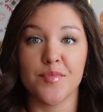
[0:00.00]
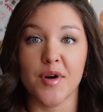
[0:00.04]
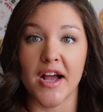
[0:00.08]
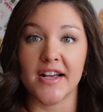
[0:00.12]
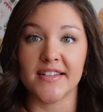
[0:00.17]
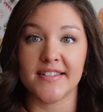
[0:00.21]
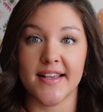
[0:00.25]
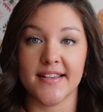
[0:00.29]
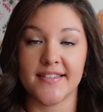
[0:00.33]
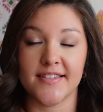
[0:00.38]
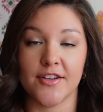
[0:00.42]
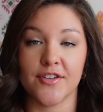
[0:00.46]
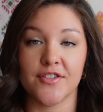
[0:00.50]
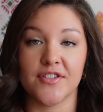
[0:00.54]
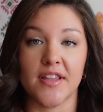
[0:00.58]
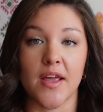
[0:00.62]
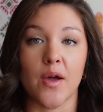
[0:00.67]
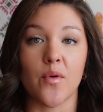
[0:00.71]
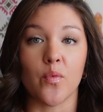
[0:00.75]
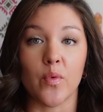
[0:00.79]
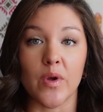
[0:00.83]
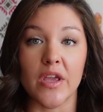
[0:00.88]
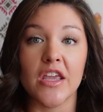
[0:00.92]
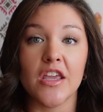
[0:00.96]
processors
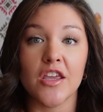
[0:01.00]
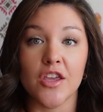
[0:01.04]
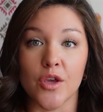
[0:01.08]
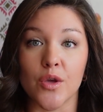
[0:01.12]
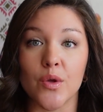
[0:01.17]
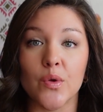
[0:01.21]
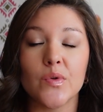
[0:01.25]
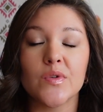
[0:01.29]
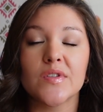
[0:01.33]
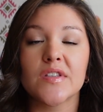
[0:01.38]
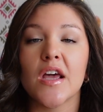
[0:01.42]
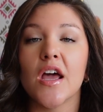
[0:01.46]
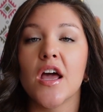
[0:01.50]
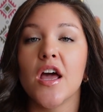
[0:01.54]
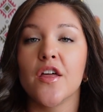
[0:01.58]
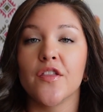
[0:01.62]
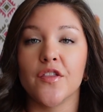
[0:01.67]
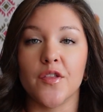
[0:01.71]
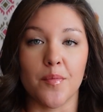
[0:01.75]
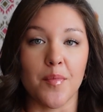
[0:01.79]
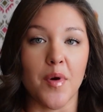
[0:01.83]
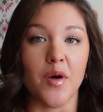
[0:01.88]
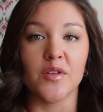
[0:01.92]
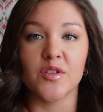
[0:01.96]
that we use
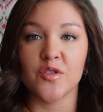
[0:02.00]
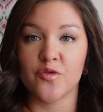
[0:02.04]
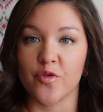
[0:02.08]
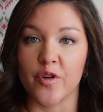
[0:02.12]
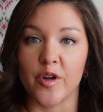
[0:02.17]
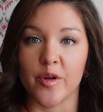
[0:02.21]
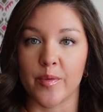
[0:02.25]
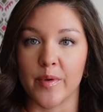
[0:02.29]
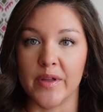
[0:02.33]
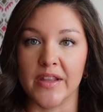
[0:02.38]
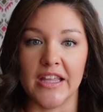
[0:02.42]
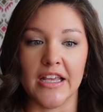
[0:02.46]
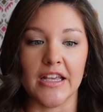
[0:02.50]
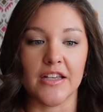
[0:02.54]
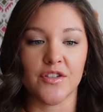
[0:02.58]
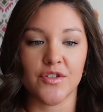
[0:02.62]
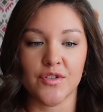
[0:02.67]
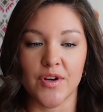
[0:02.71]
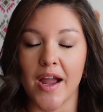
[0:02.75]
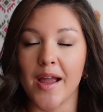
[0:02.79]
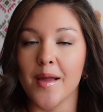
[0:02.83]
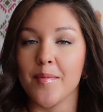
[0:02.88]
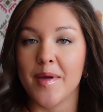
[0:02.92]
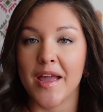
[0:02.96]
the most frequently,
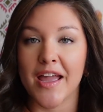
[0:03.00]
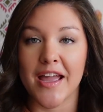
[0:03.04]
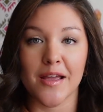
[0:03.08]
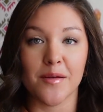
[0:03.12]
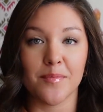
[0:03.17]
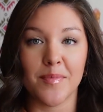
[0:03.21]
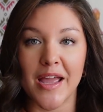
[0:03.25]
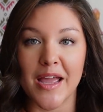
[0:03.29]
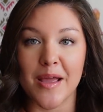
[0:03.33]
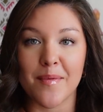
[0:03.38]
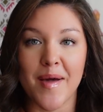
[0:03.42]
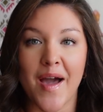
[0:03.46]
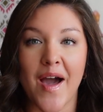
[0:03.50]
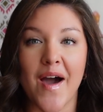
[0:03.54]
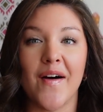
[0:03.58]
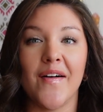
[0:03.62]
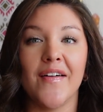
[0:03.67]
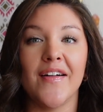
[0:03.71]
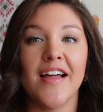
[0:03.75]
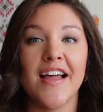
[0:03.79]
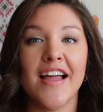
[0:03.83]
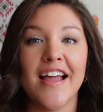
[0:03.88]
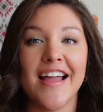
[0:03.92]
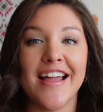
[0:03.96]
Stripe and
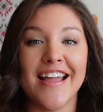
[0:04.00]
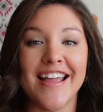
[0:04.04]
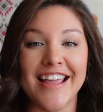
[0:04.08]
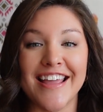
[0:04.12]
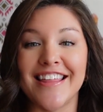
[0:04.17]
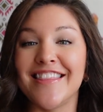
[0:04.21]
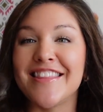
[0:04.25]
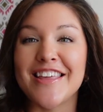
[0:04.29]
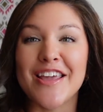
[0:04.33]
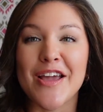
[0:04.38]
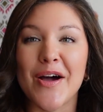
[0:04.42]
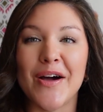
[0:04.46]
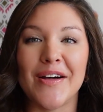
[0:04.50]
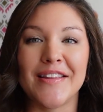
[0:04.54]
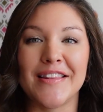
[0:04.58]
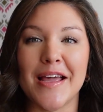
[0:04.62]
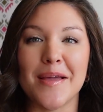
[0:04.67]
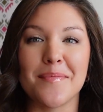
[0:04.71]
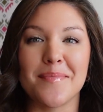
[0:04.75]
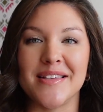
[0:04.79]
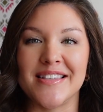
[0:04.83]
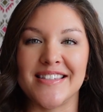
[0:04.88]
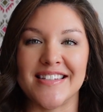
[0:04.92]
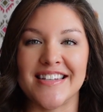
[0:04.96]
PayPal in the
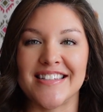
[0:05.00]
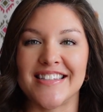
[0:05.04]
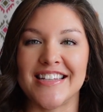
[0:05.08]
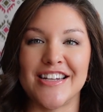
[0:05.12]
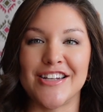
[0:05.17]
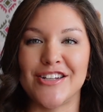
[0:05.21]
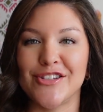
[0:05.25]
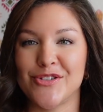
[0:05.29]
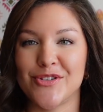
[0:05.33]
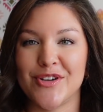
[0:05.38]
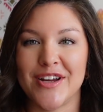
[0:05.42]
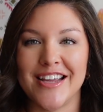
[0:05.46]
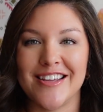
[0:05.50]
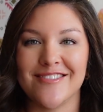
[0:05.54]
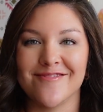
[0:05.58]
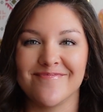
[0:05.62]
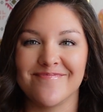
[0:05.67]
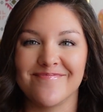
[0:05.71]
online business industry.